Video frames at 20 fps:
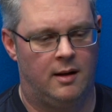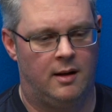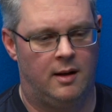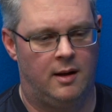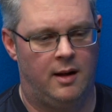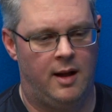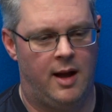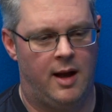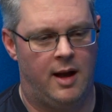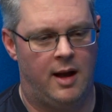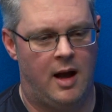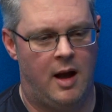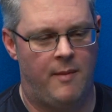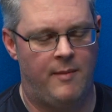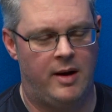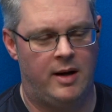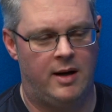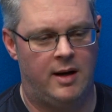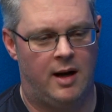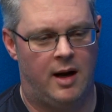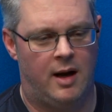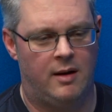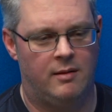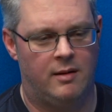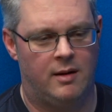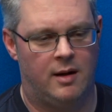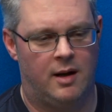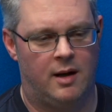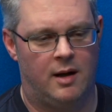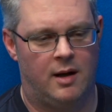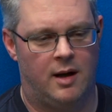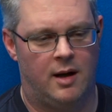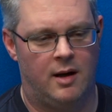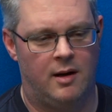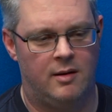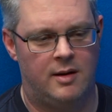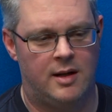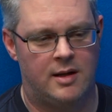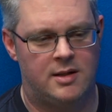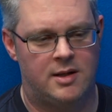Yeah. I mean, I
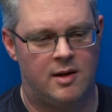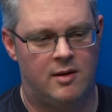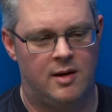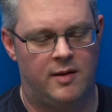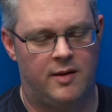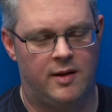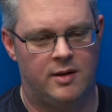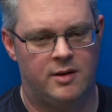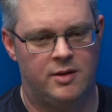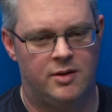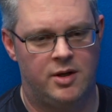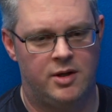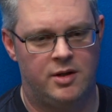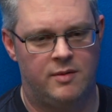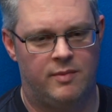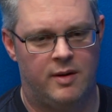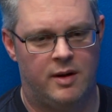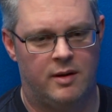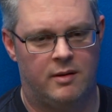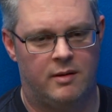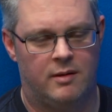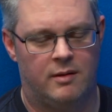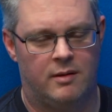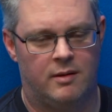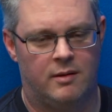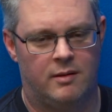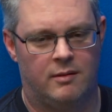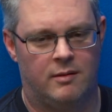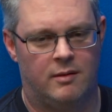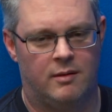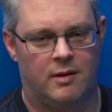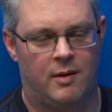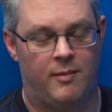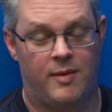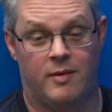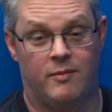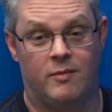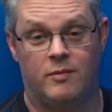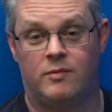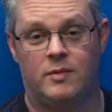don't necessarily think Xi Jinping. I
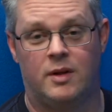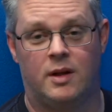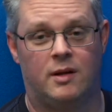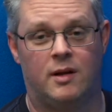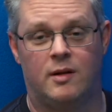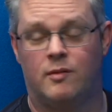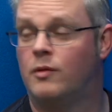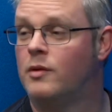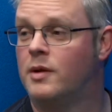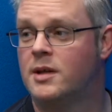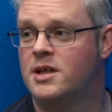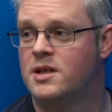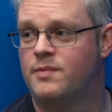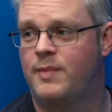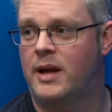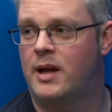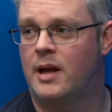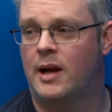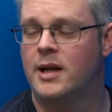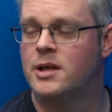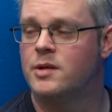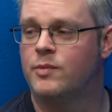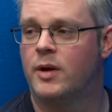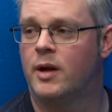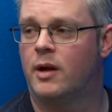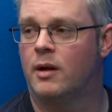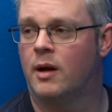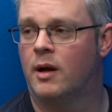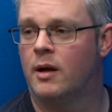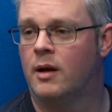mean, all this speculation, we don't know.